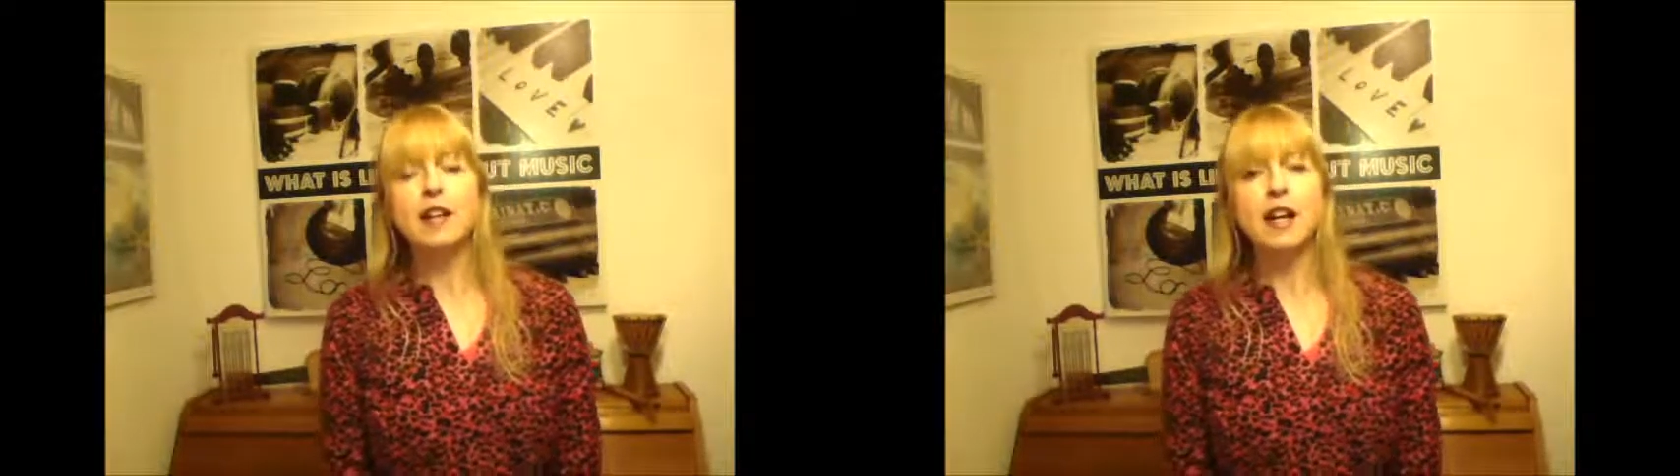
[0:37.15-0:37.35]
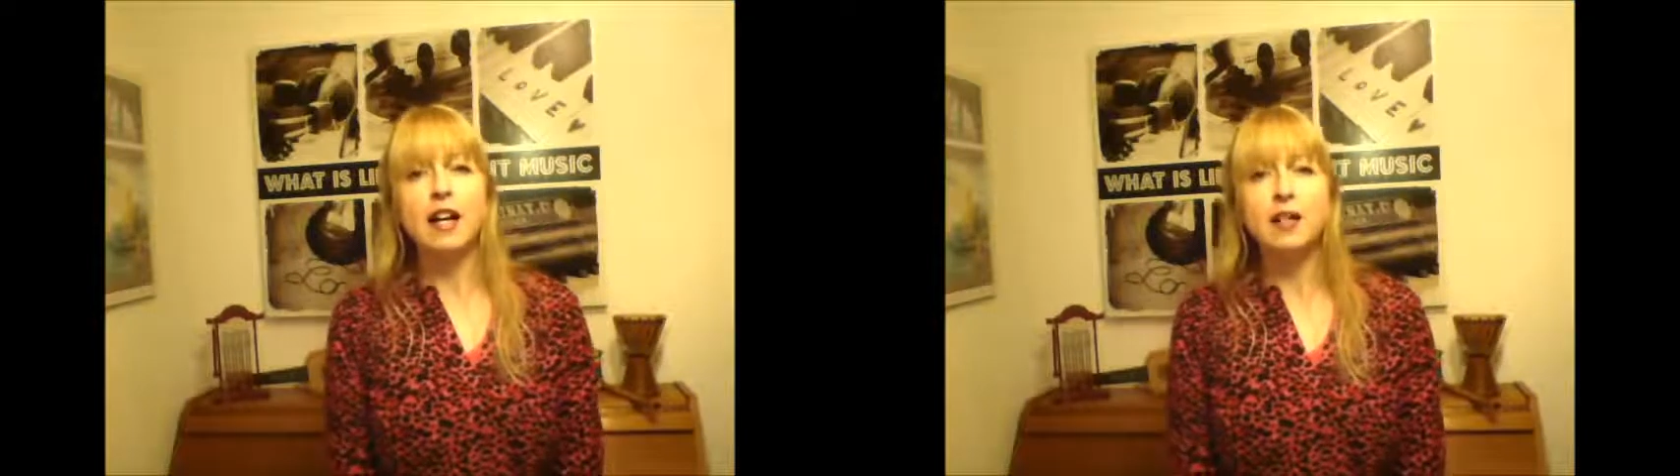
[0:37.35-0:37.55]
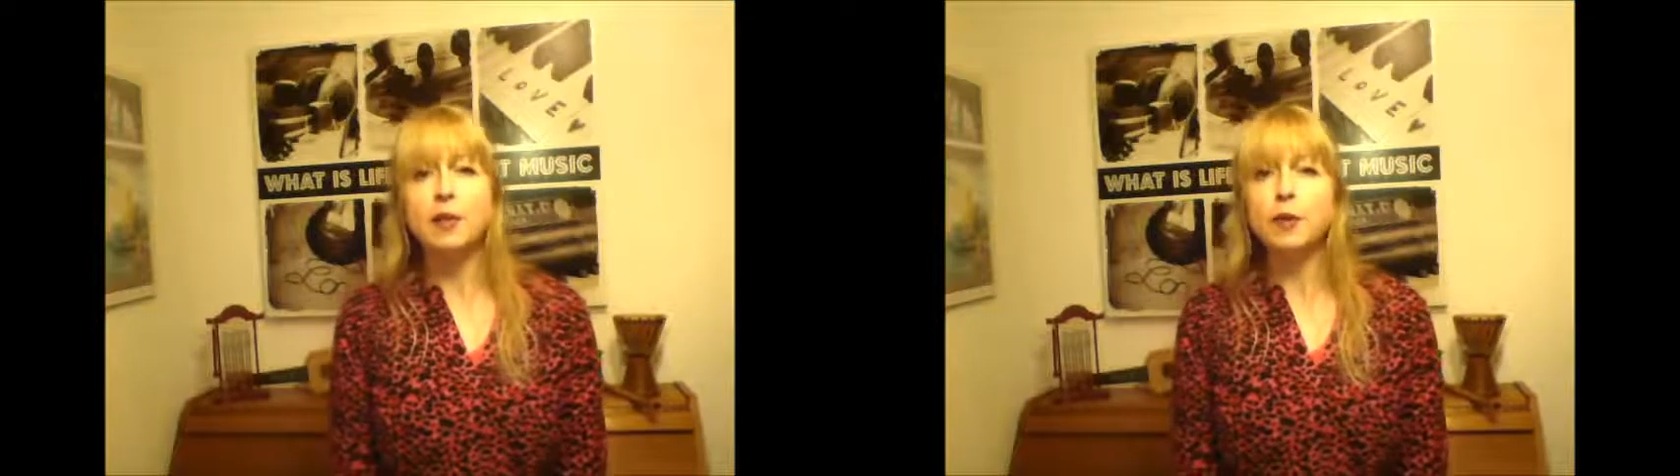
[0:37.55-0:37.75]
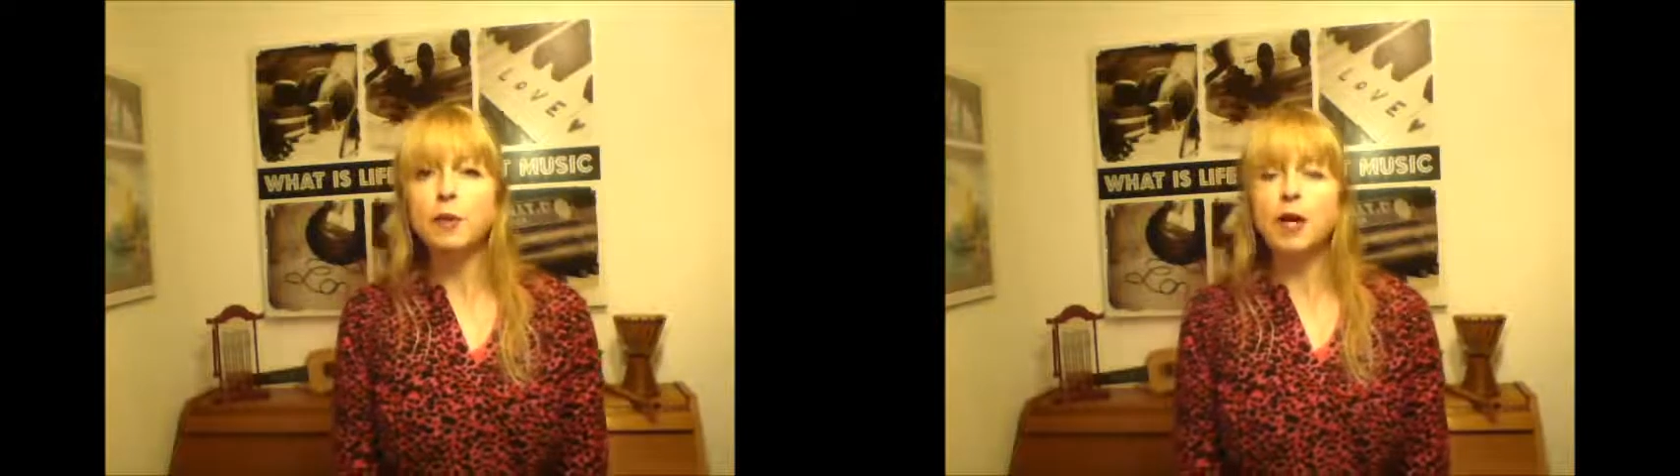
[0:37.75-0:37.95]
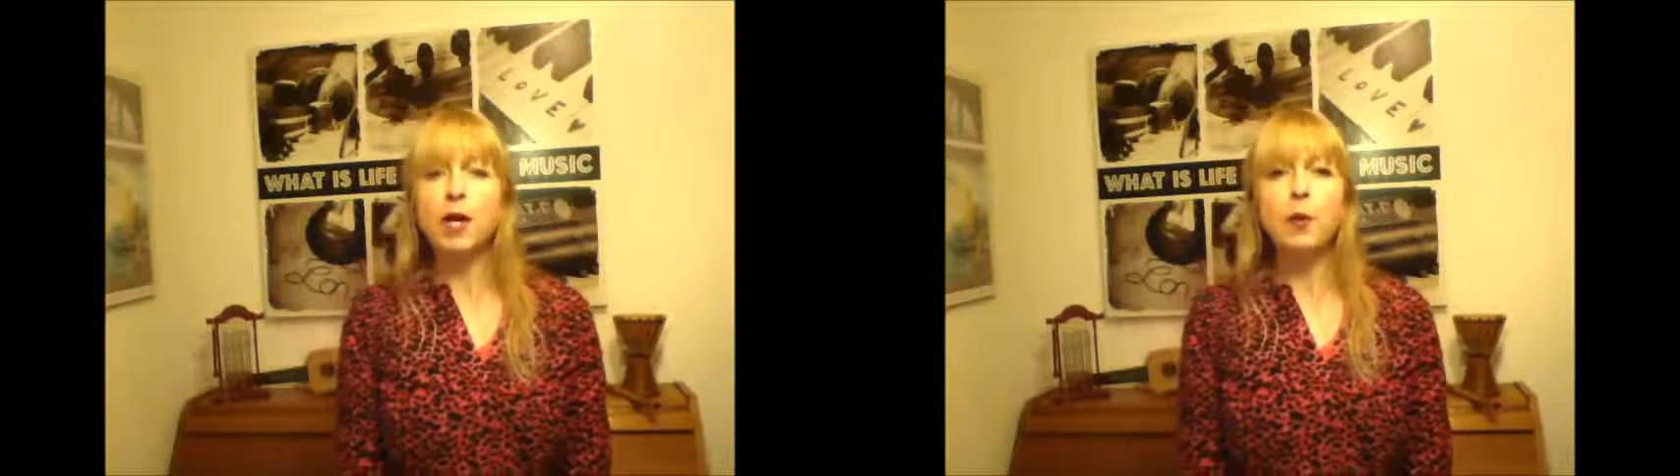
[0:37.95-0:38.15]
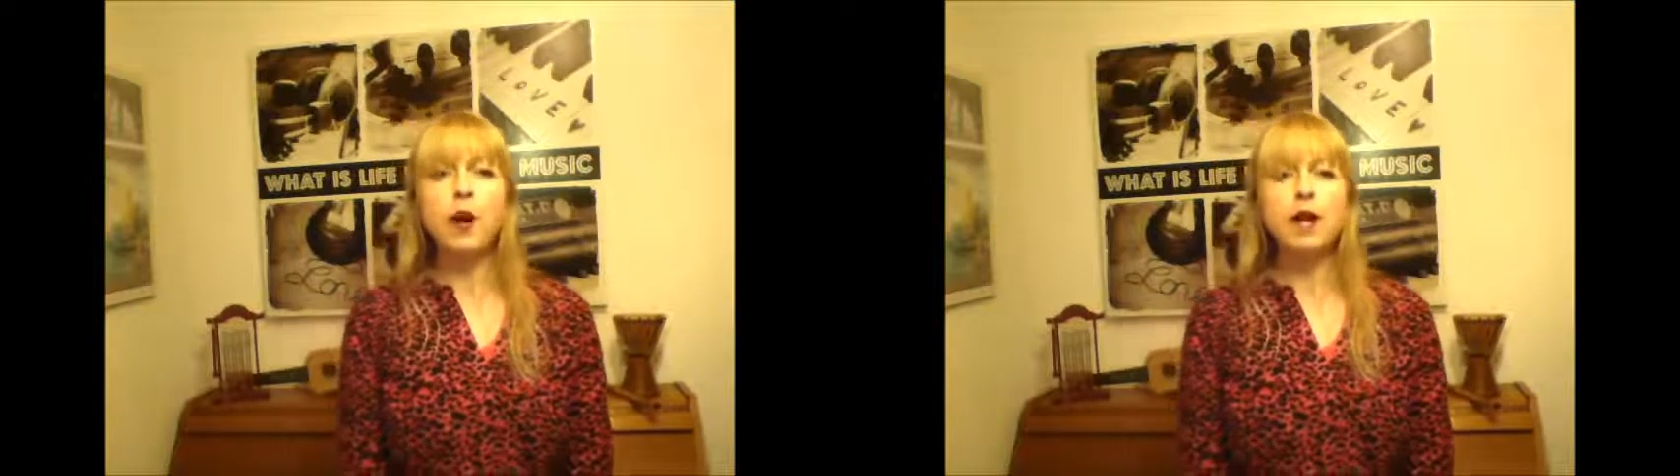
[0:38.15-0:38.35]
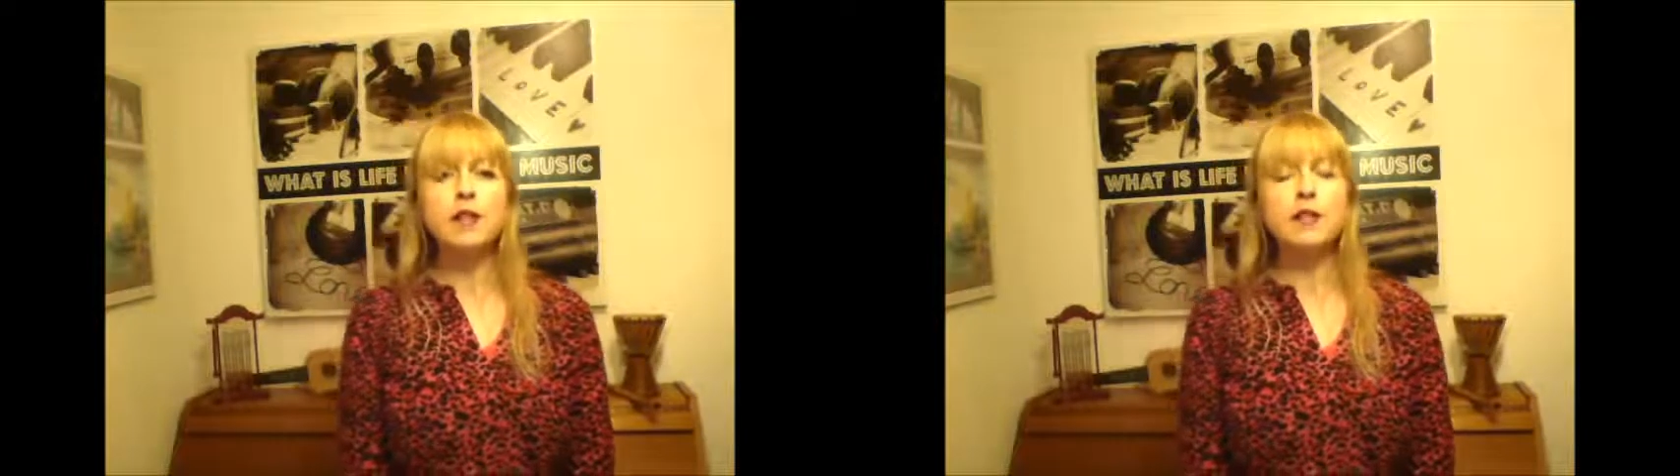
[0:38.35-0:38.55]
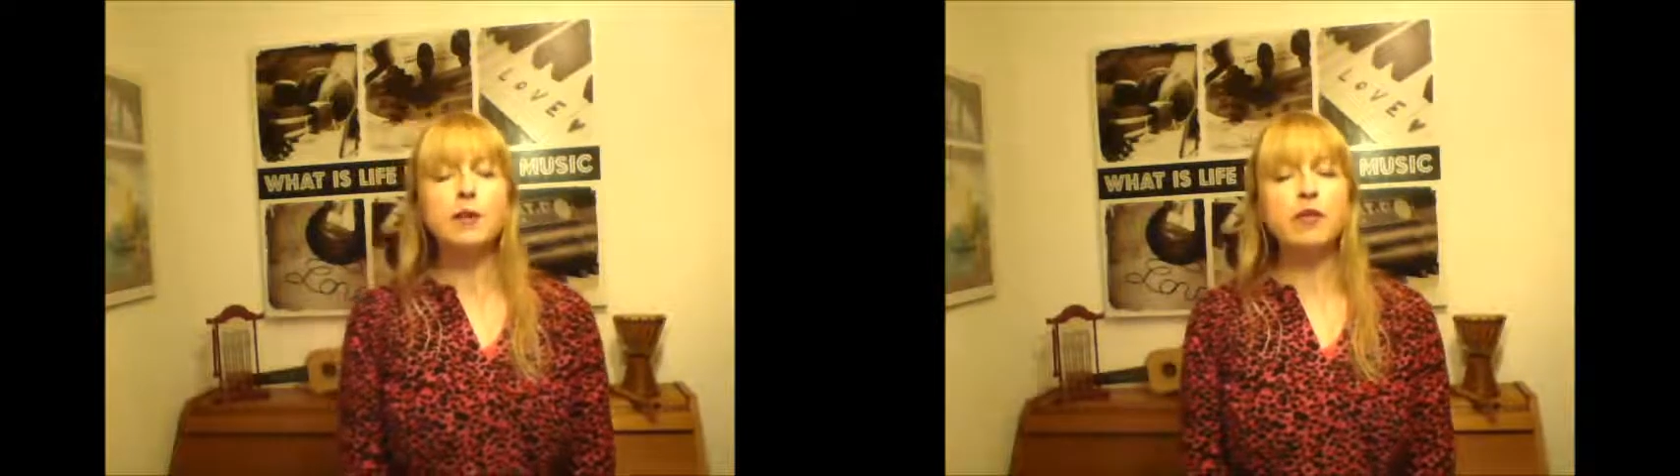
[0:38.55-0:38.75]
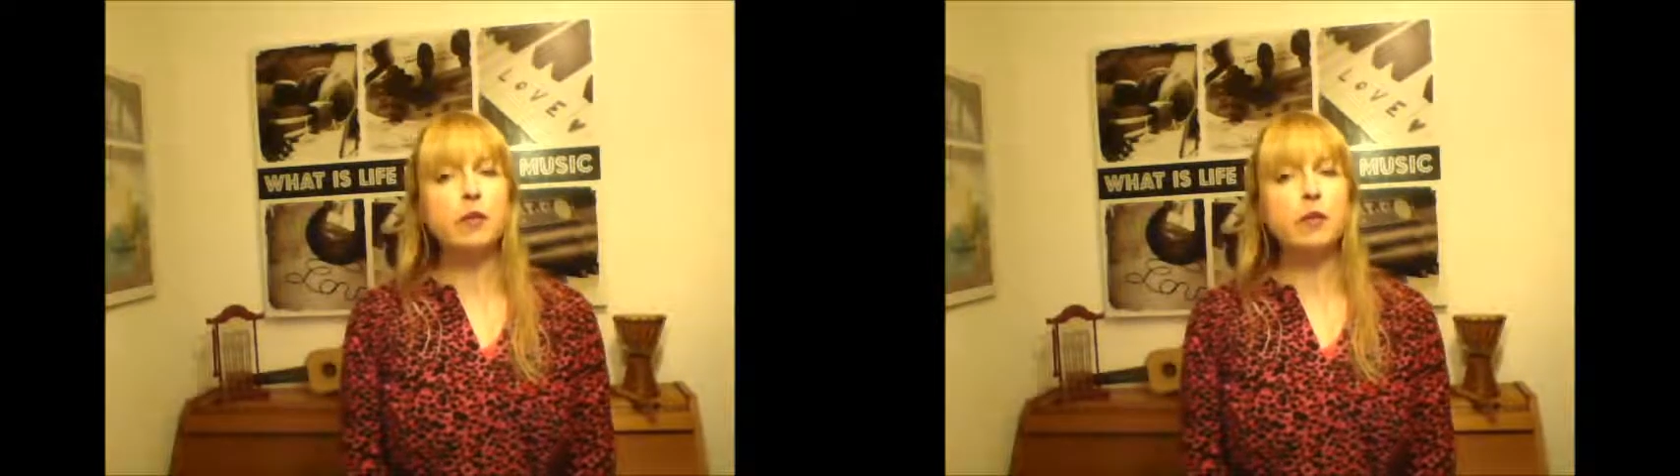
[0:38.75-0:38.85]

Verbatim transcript: and with my choirs we've